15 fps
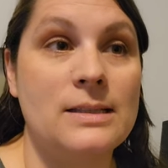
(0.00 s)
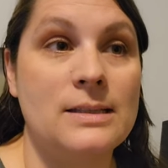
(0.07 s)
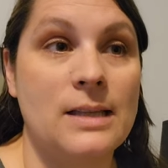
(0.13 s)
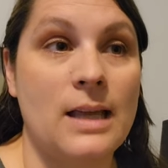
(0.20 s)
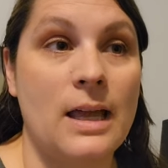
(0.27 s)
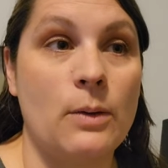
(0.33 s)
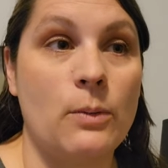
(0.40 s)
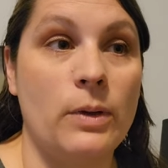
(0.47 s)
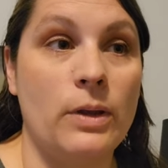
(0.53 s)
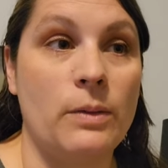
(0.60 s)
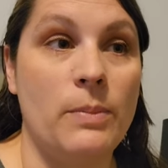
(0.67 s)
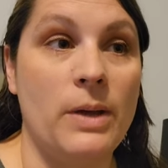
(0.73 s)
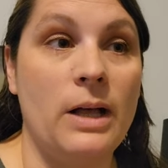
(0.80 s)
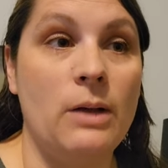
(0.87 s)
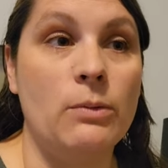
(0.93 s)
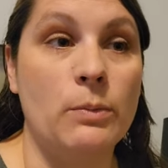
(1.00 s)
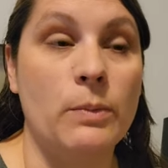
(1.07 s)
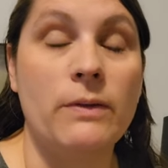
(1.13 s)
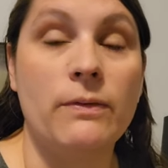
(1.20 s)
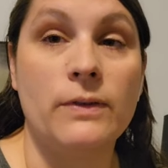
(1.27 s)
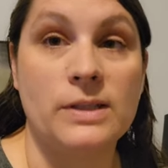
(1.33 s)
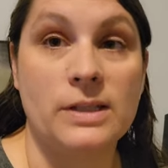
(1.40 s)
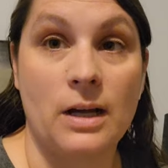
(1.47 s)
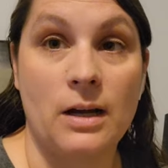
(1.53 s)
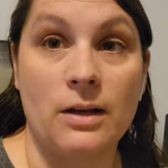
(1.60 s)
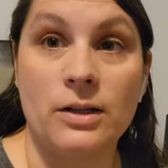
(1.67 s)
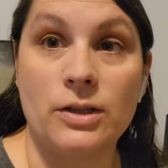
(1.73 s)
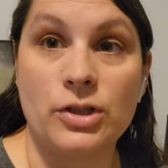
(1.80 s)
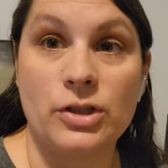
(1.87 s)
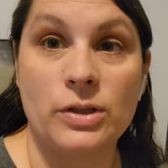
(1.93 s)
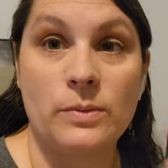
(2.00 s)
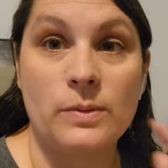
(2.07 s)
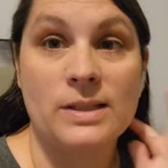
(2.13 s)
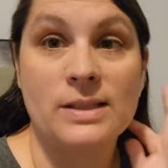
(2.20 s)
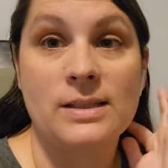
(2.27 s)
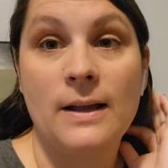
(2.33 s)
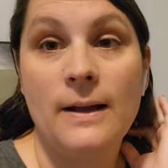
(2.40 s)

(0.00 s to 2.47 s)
is like with Belle, when we first got her, she was,